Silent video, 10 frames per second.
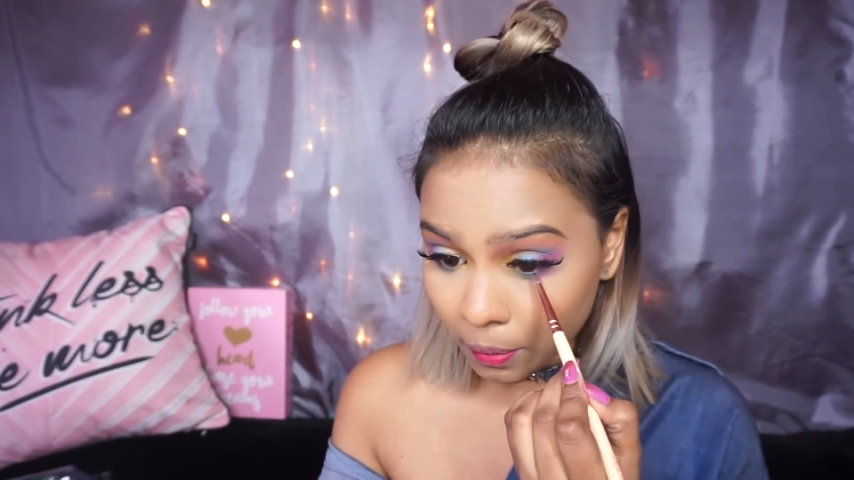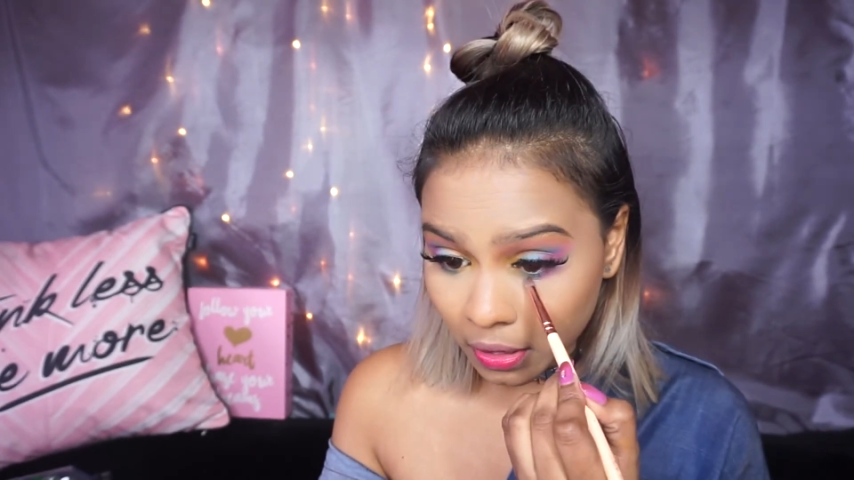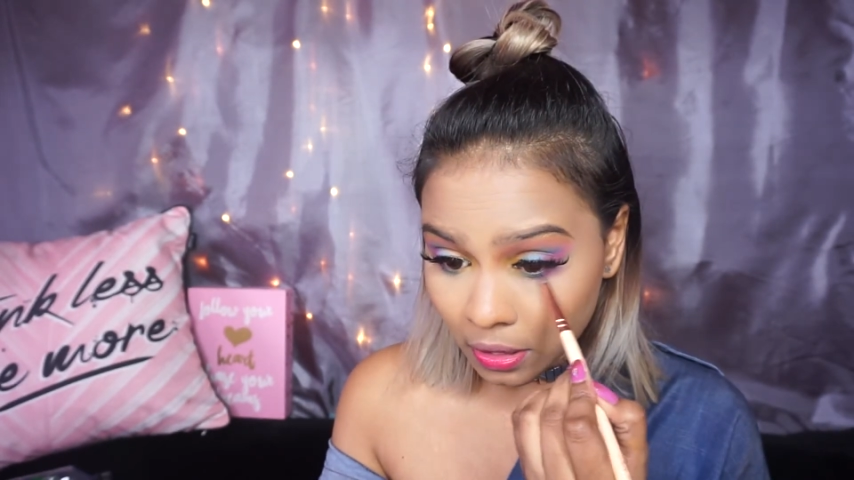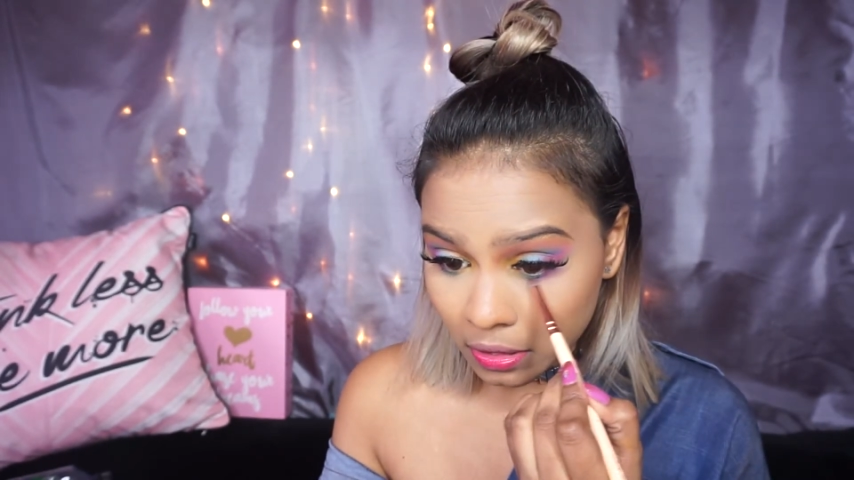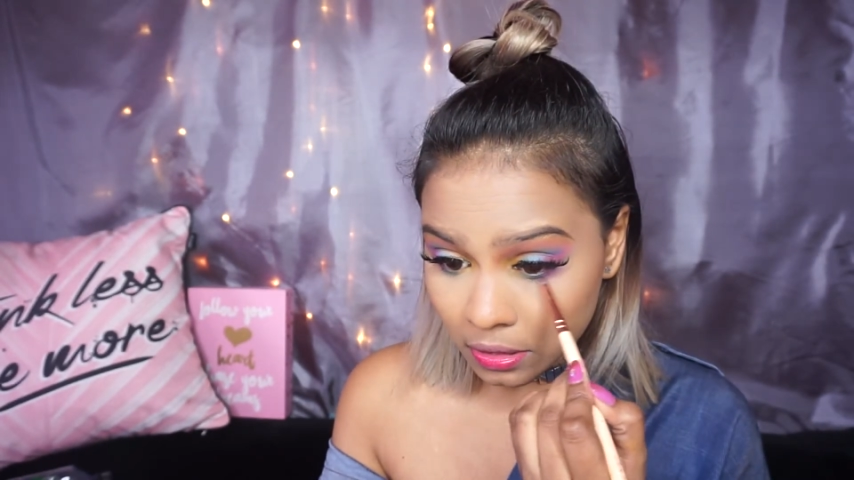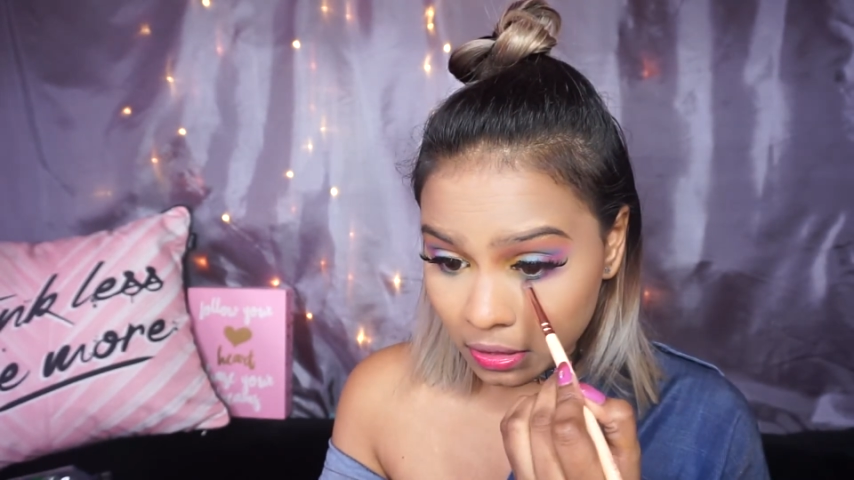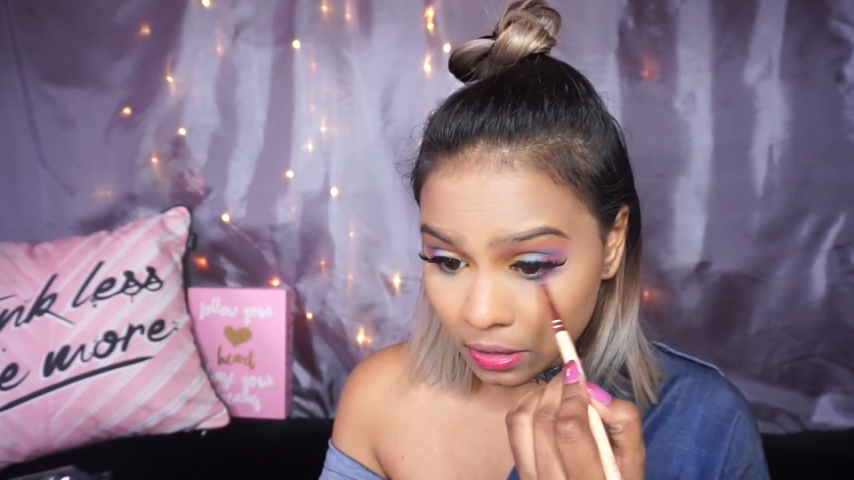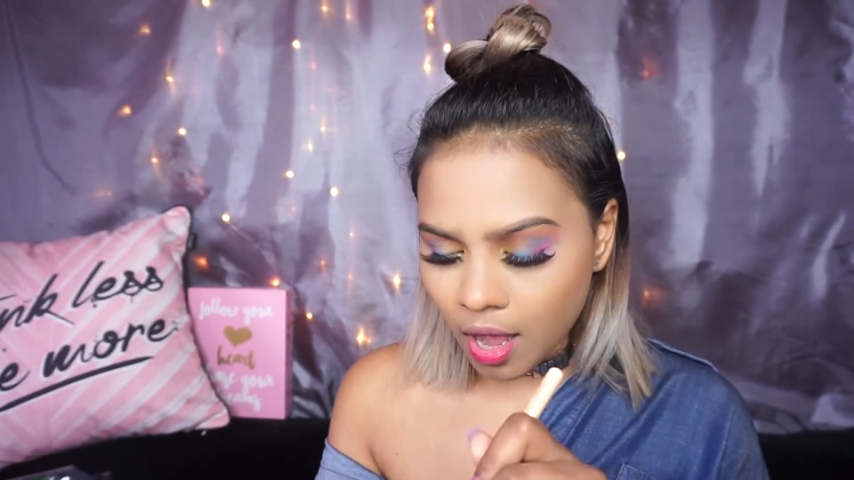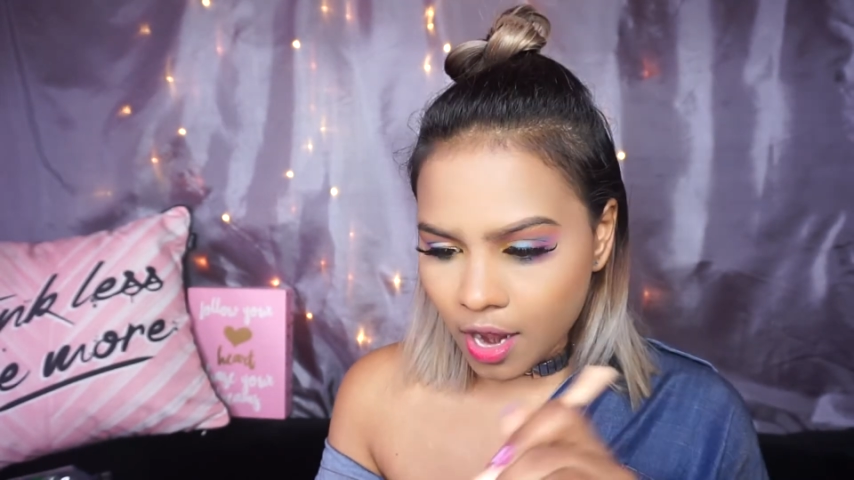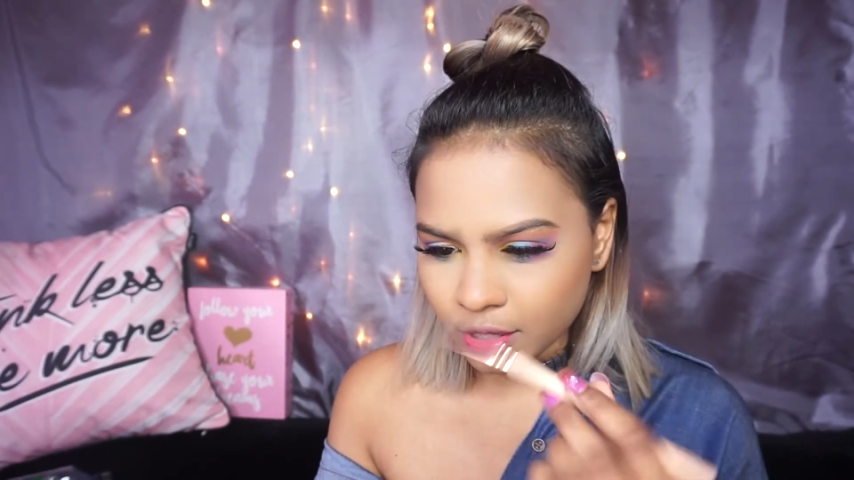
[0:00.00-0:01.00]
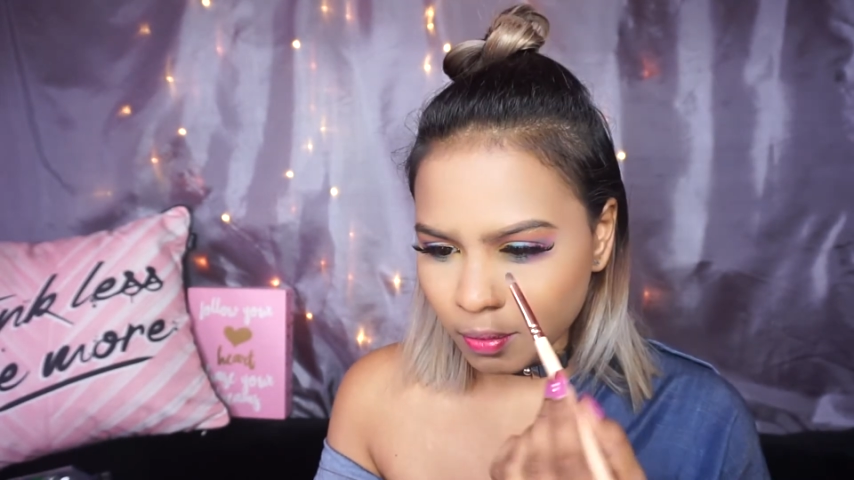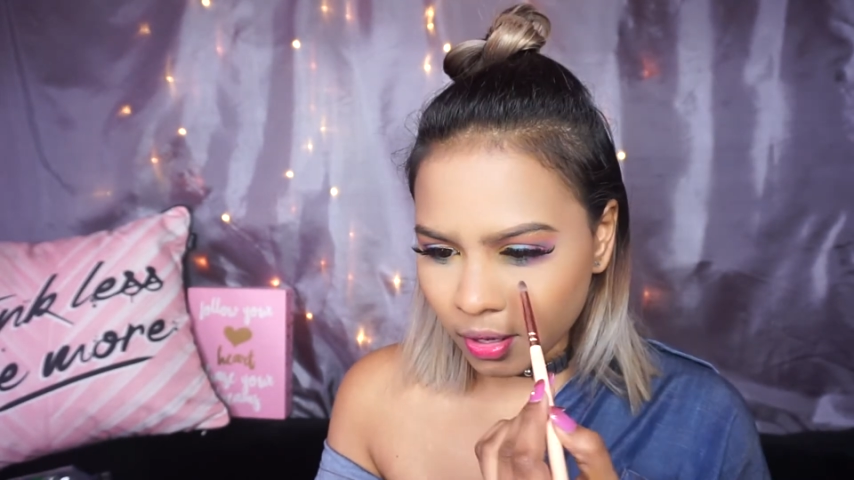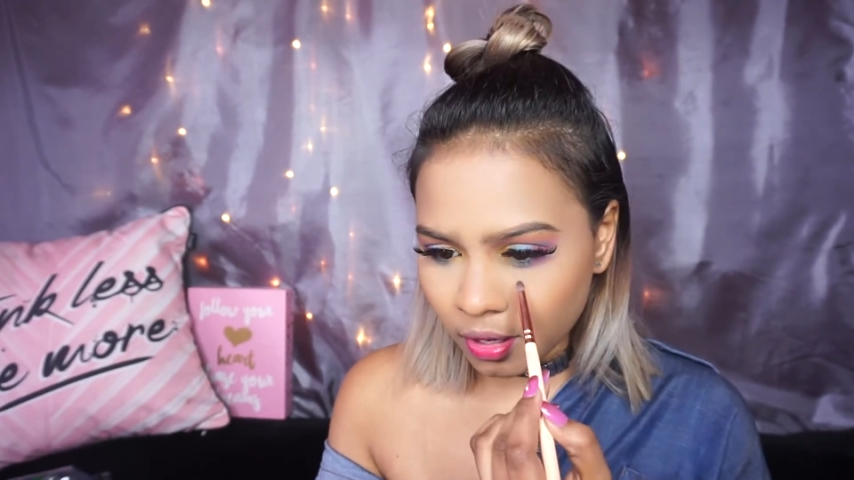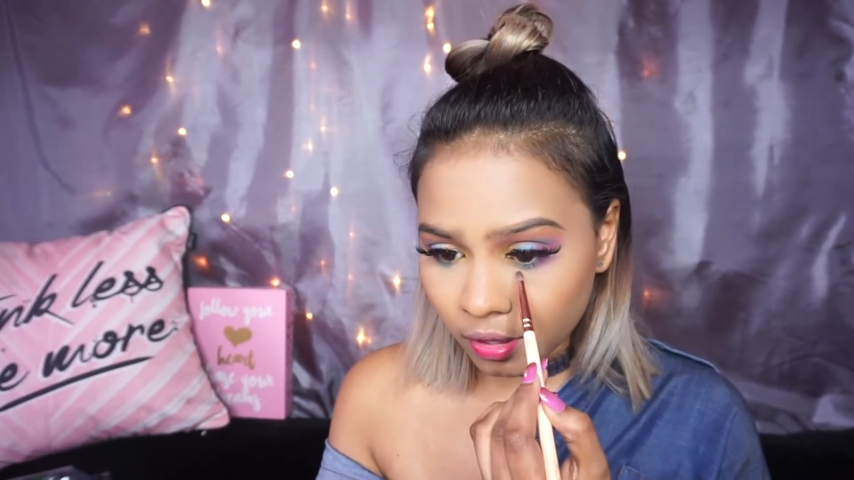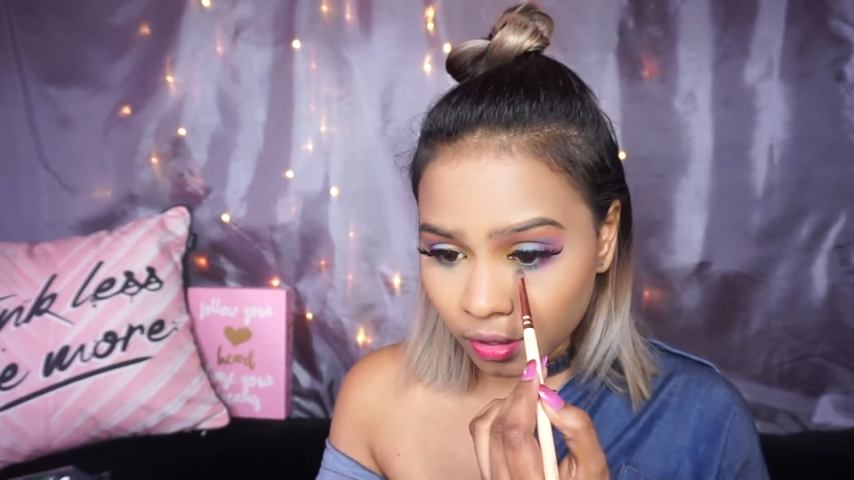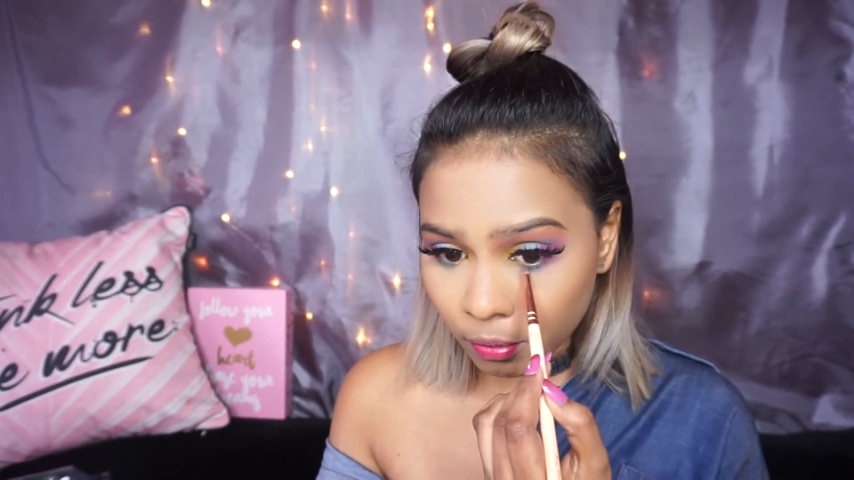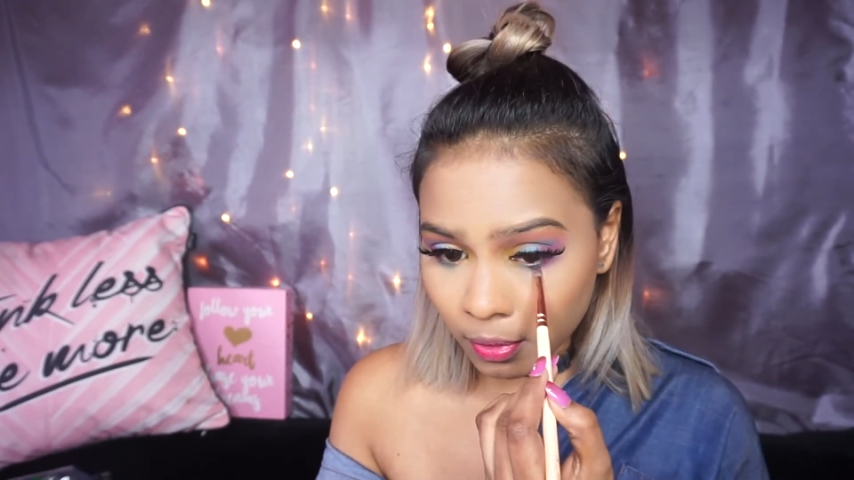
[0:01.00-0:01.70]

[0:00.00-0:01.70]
because I just wanted a little